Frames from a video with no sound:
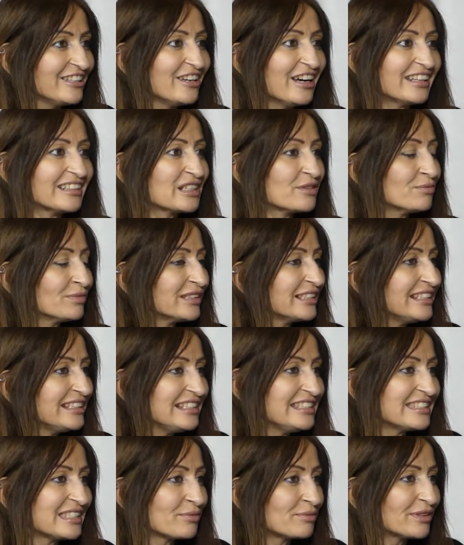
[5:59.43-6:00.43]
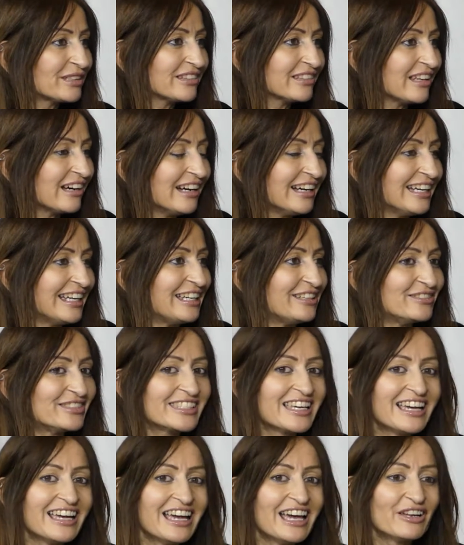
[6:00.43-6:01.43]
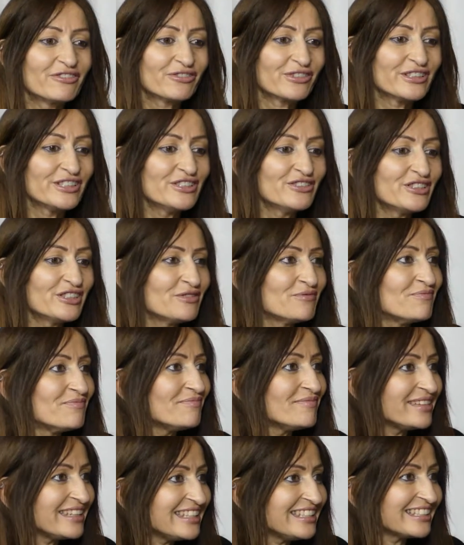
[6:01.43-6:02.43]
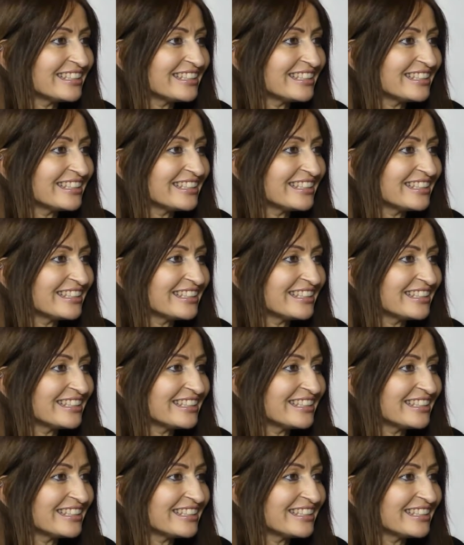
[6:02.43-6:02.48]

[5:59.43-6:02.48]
You had completely separate lives. And for you to meet